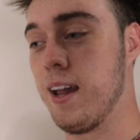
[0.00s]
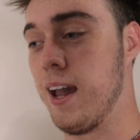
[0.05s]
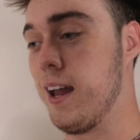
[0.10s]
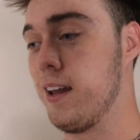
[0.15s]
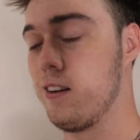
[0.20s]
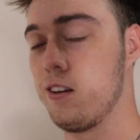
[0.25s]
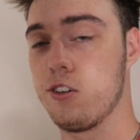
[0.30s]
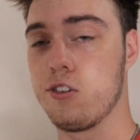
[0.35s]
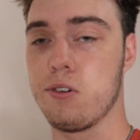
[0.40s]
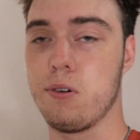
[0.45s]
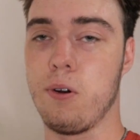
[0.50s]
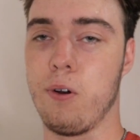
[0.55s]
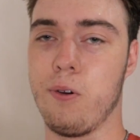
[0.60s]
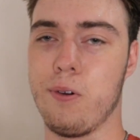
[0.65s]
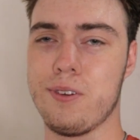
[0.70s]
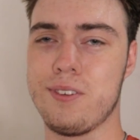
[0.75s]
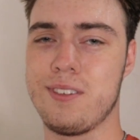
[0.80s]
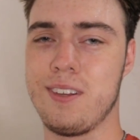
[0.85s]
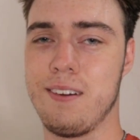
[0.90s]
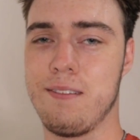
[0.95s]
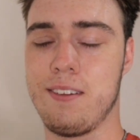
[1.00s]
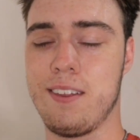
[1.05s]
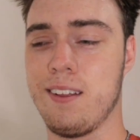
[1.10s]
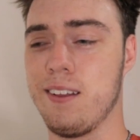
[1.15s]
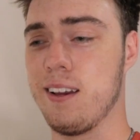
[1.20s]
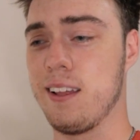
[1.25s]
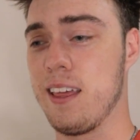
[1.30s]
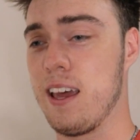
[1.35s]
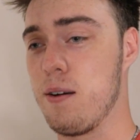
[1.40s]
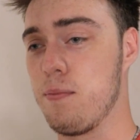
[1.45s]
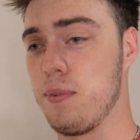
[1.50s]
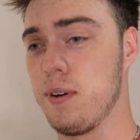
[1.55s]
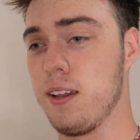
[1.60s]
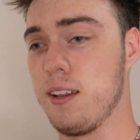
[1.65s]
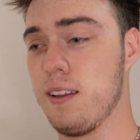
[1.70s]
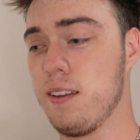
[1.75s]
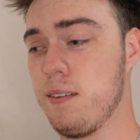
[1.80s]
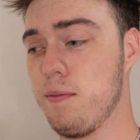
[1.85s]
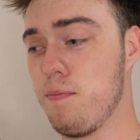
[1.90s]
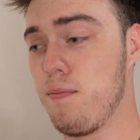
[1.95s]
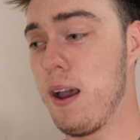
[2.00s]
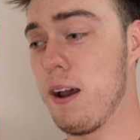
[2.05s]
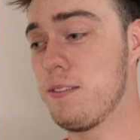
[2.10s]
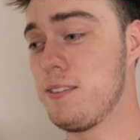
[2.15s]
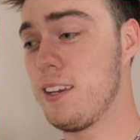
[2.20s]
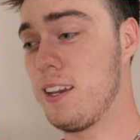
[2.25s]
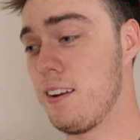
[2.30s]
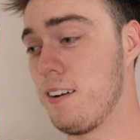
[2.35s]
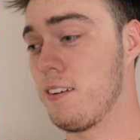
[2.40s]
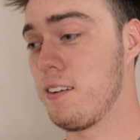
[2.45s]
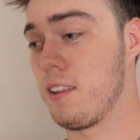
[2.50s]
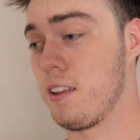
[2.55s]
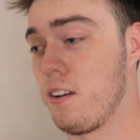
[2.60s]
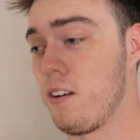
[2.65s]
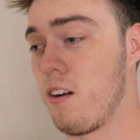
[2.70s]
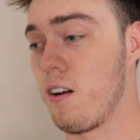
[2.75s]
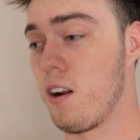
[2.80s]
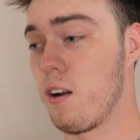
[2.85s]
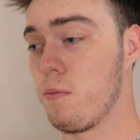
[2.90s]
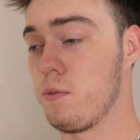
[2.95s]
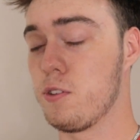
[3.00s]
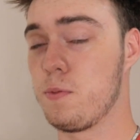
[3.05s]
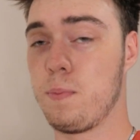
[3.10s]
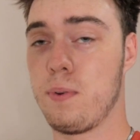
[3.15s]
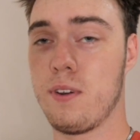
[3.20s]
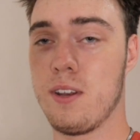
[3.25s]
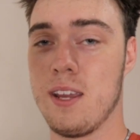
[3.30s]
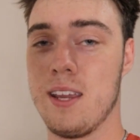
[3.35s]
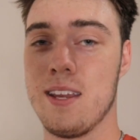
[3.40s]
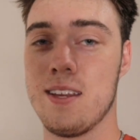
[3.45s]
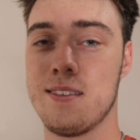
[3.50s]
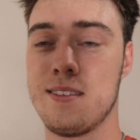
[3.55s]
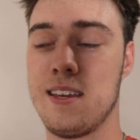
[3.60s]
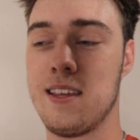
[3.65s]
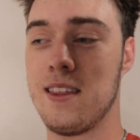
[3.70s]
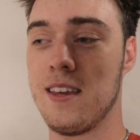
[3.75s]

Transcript: I had to drill holes and everything like that, but mounting it onto the car was pretty easy.